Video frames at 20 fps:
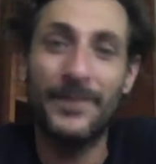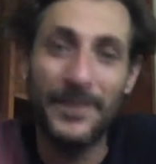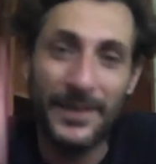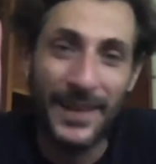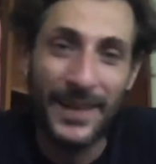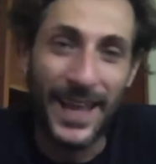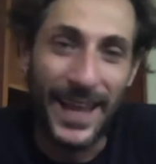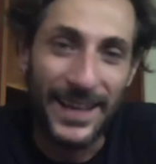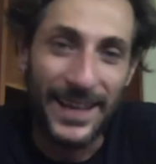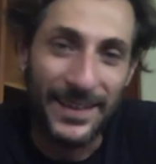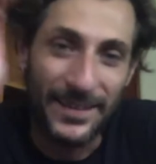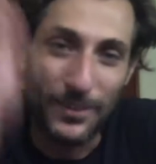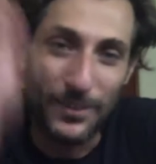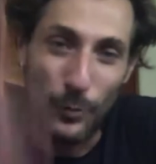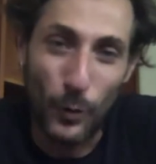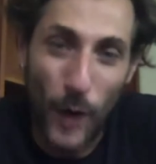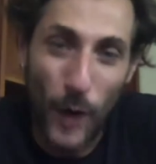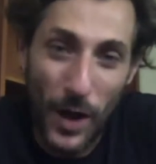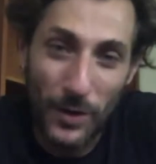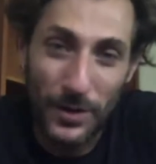Hey,
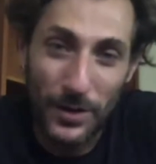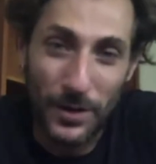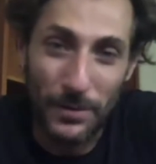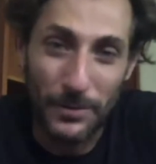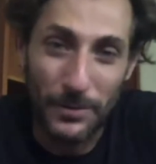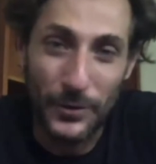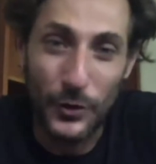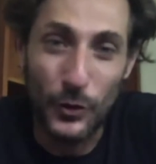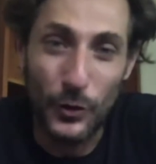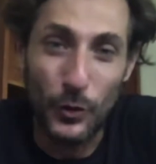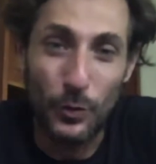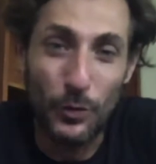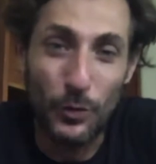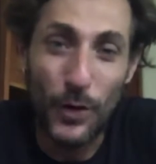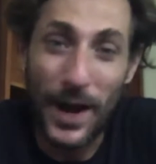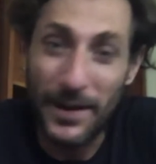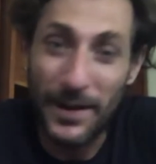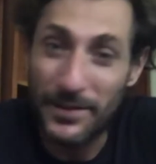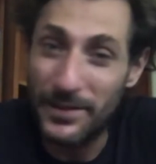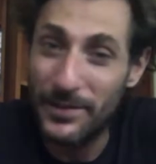welcome to
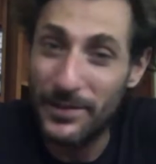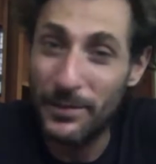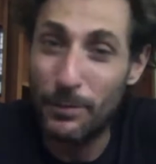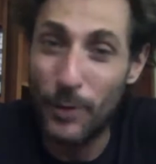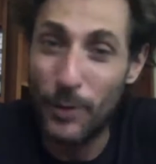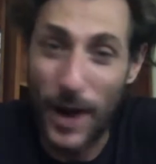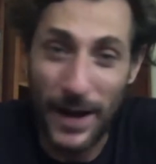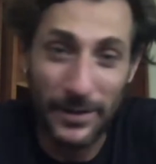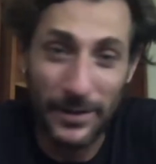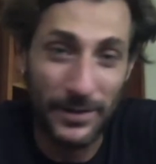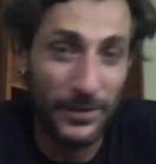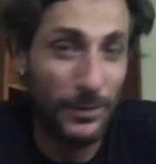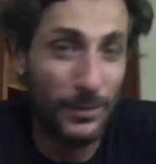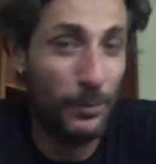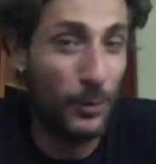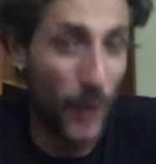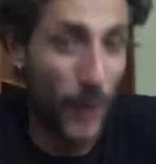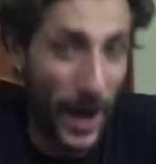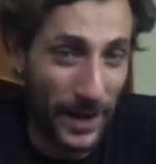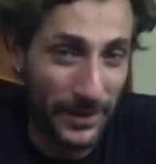Practice, Practice,
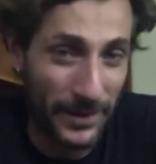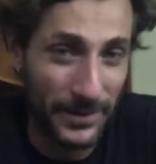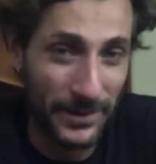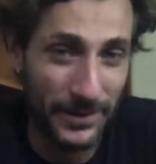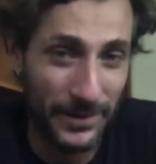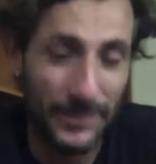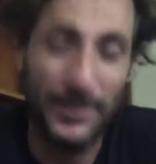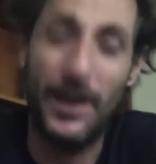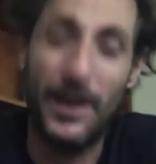Practice.